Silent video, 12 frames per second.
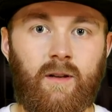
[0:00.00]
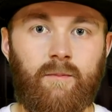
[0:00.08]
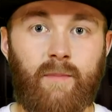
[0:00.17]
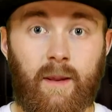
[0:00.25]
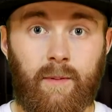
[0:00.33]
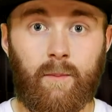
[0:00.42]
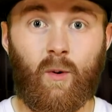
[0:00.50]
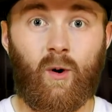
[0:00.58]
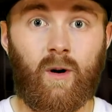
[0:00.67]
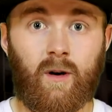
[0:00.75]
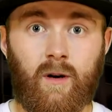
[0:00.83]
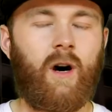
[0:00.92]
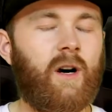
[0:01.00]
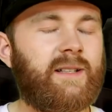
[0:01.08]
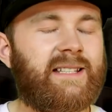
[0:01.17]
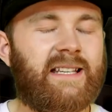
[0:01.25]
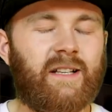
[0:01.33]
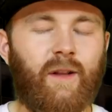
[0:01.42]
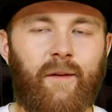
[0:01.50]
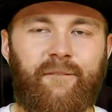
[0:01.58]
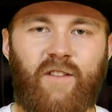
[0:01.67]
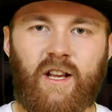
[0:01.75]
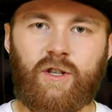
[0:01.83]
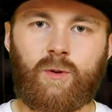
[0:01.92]
maybe more, until
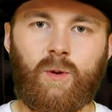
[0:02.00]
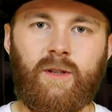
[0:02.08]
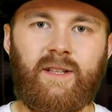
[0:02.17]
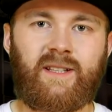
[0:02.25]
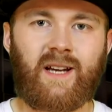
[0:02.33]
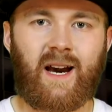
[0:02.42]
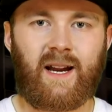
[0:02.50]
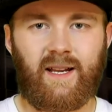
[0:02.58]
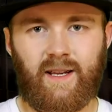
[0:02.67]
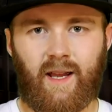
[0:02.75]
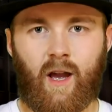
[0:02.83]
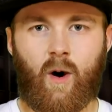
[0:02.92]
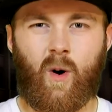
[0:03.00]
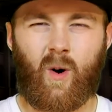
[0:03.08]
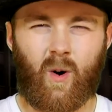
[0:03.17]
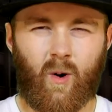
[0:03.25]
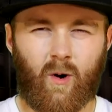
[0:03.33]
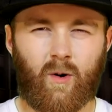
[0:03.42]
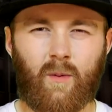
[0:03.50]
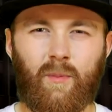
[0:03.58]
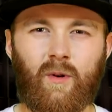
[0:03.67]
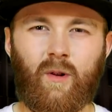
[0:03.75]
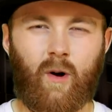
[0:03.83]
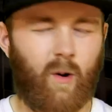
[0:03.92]
eventually dying a
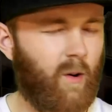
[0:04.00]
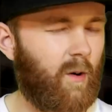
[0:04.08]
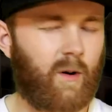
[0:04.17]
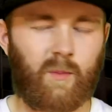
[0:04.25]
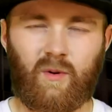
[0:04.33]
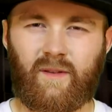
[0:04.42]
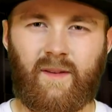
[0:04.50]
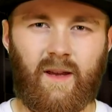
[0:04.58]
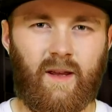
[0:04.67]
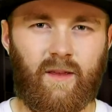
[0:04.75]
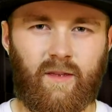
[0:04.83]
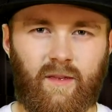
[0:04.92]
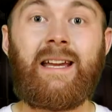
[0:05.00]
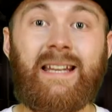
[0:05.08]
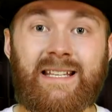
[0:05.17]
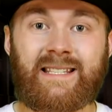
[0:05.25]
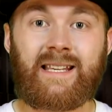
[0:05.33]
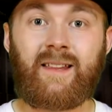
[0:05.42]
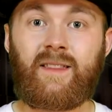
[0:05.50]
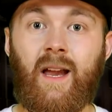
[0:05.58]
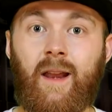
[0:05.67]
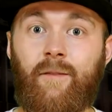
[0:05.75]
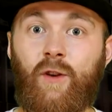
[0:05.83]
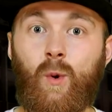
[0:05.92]
horrible, horrible death. It is said
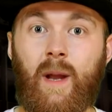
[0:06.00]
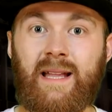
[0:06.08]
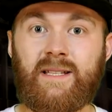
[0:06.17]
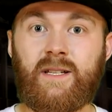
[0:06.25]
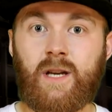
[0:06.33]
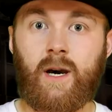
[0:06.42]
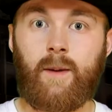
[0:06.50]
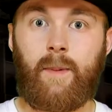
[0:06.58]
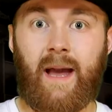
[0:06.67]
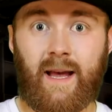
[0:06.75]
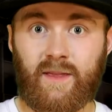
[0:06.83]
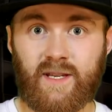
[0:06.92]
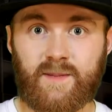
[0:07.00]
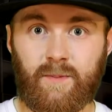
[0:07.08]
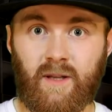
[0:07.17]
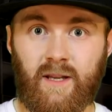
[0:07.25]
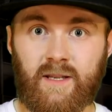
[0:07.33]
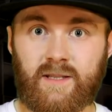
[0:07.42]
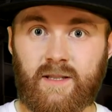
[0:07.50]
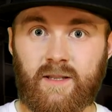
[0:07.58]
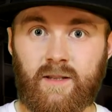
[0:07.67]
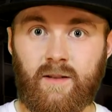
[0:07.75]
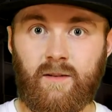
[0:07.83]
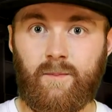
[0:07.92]
that if you ended up at this place,
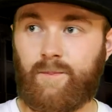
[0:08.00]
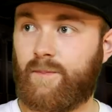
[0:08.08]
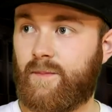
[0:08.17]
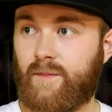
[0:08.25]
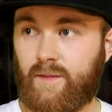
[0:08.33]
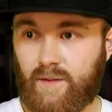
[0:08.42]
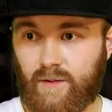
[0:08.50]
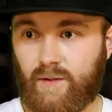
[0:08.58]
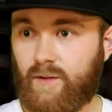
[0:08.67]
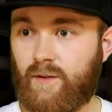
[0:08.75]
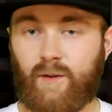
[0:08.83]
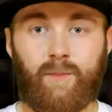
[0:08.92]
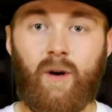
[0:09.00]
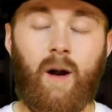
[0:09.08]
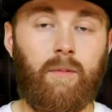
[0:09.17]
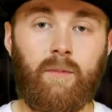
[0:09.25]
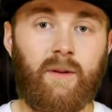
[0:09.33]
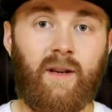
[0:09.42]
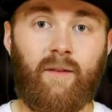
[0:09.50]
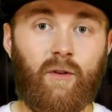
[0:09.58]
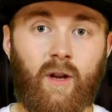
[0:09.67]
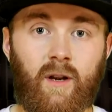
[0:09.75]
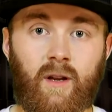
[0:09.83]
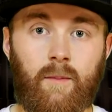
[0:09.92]
you're probably never
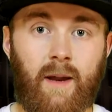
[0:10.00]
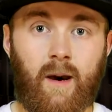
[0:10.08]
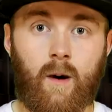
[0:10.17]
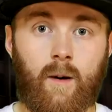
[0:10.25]
gonna come out.